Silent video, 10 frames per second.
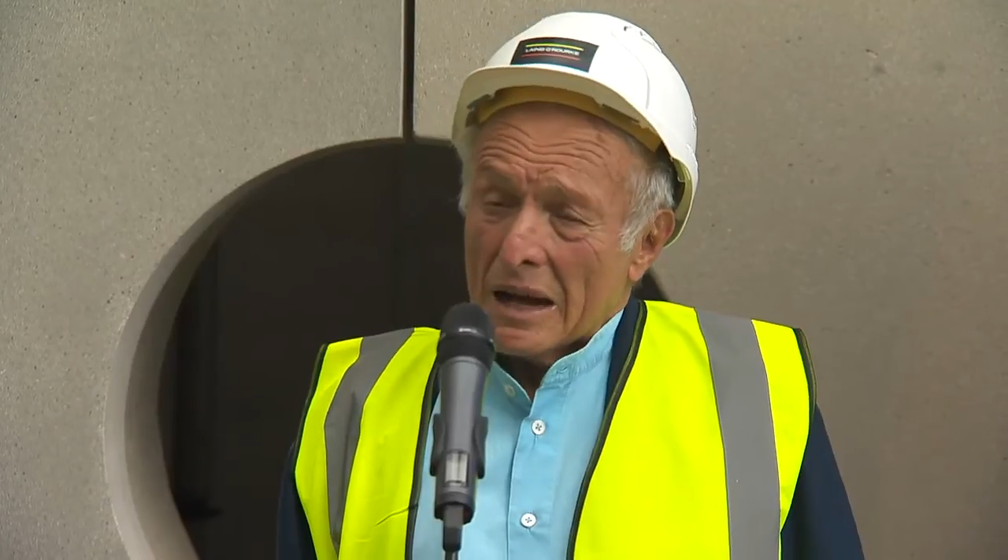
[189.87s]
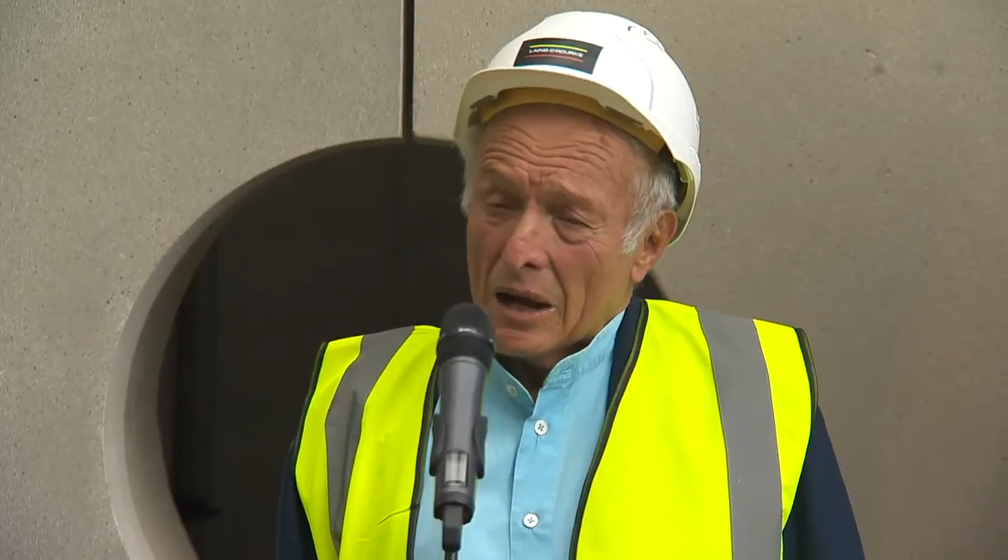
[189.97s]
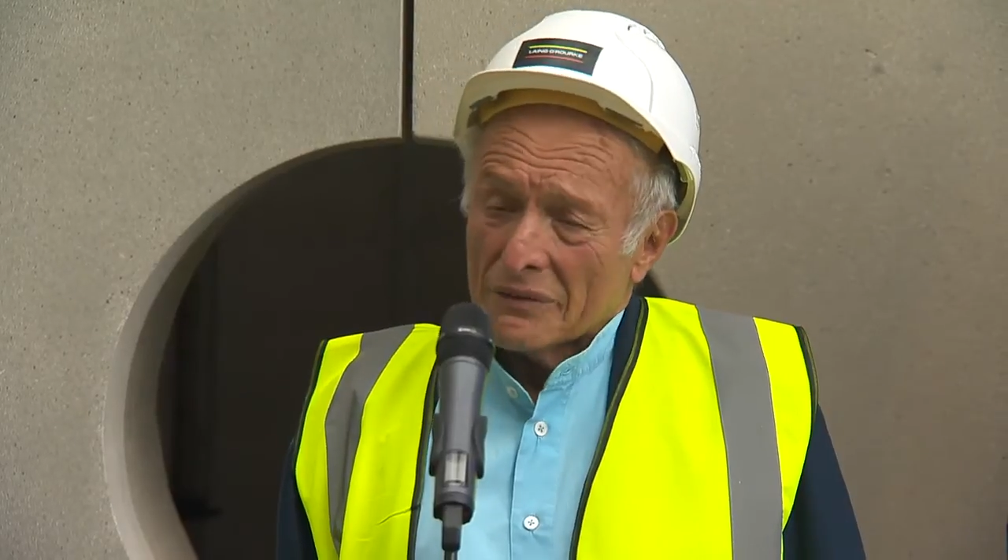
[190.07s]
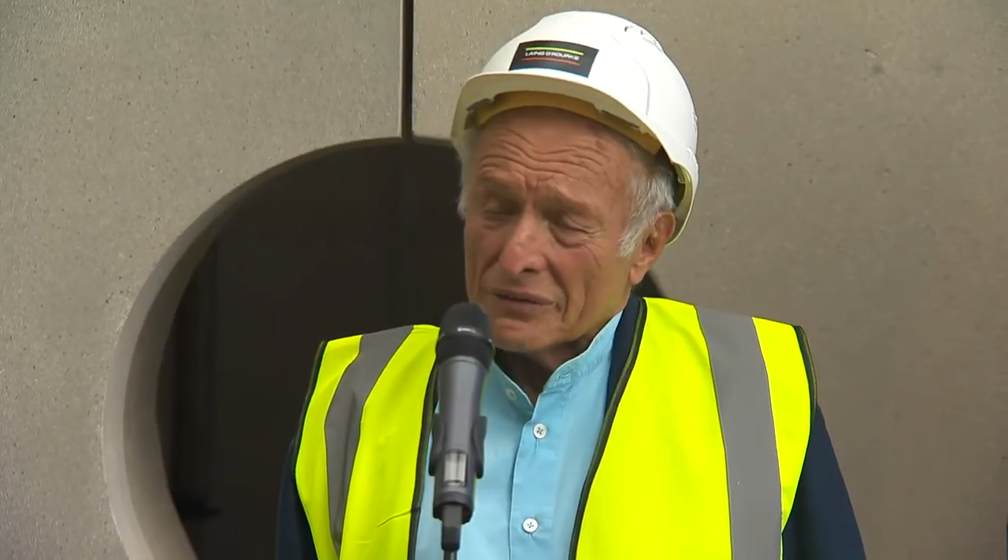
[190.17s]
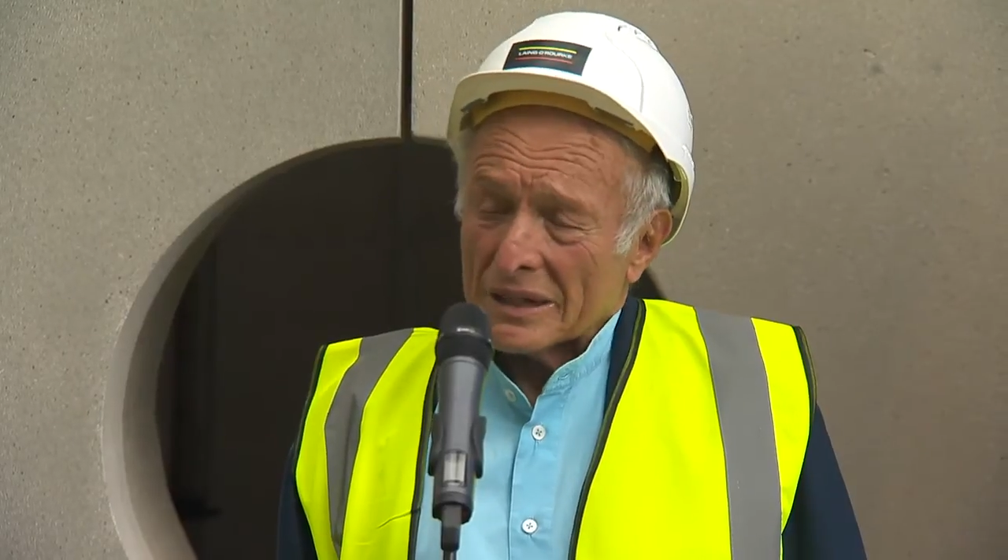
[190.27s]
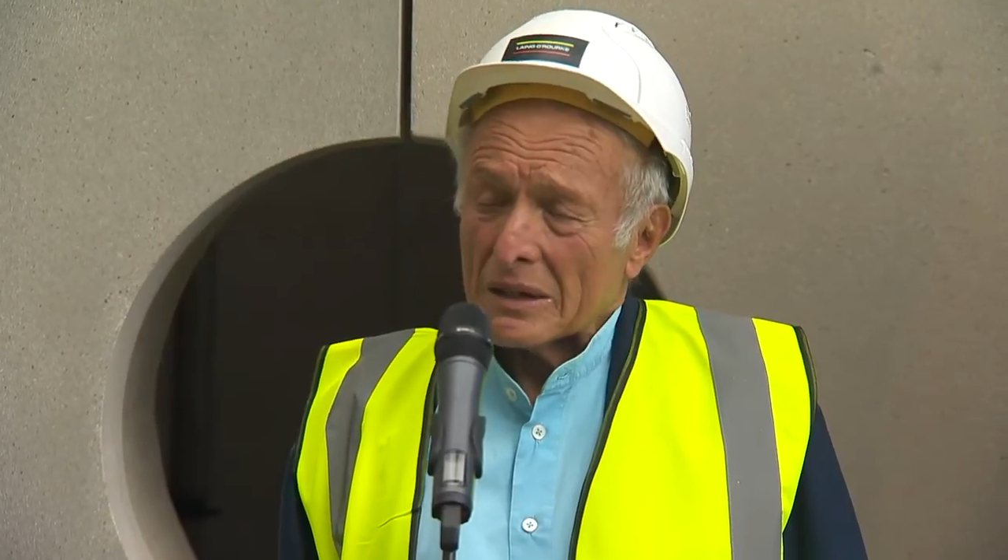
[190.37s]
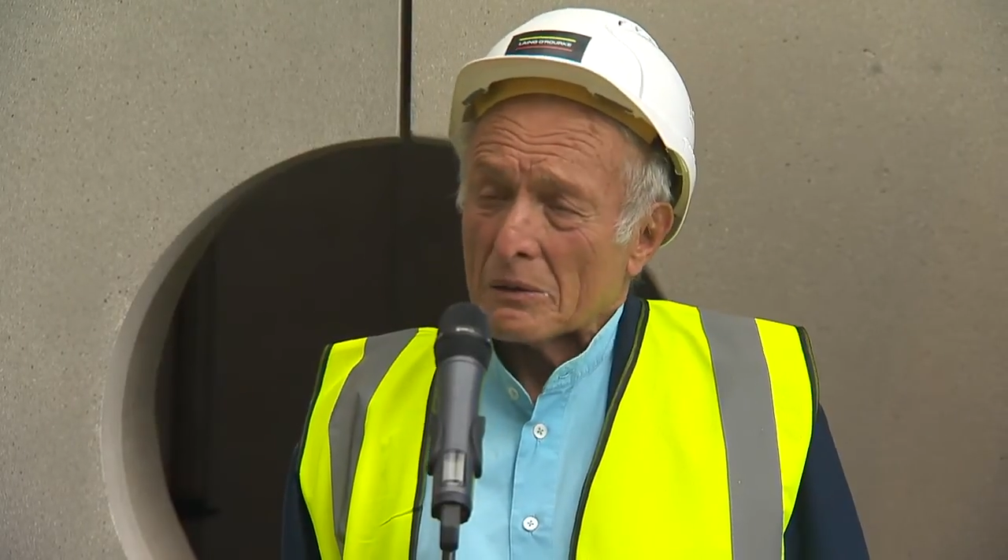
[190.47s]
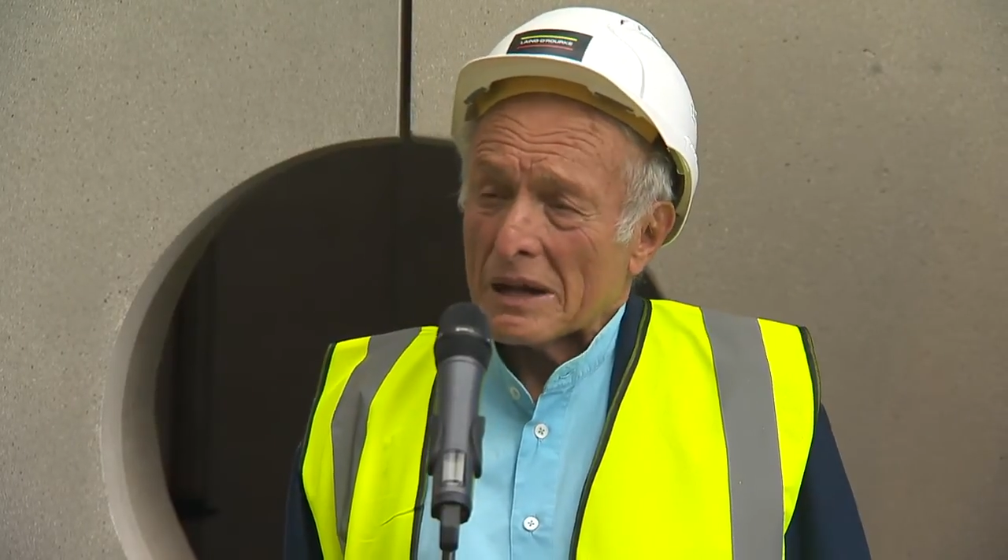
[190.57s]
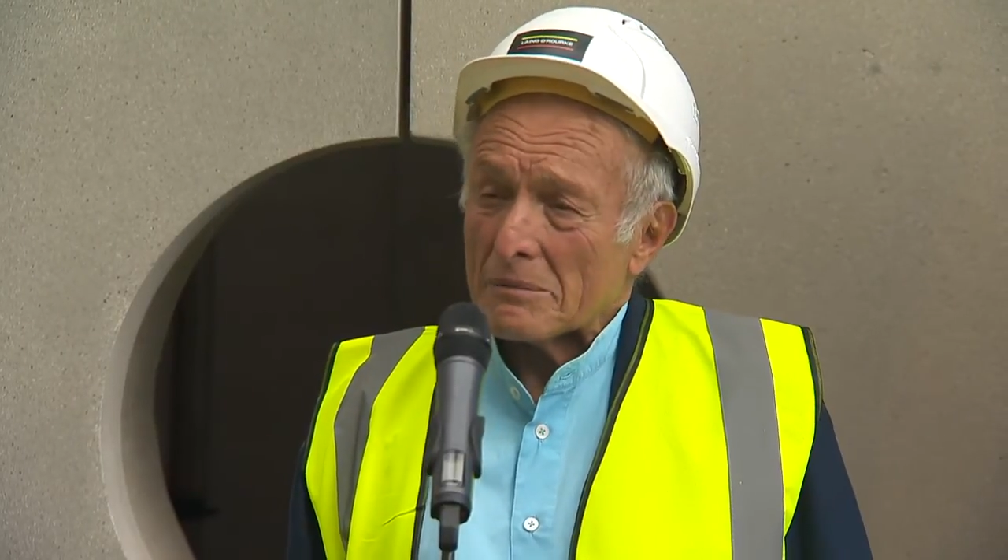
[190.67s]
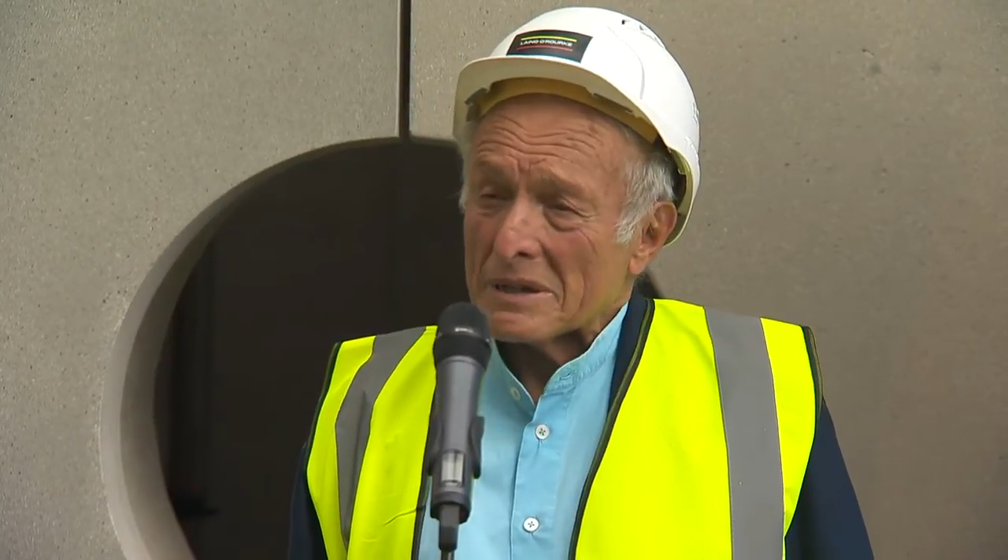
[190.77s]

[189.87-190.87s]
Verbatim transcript: hopefully we have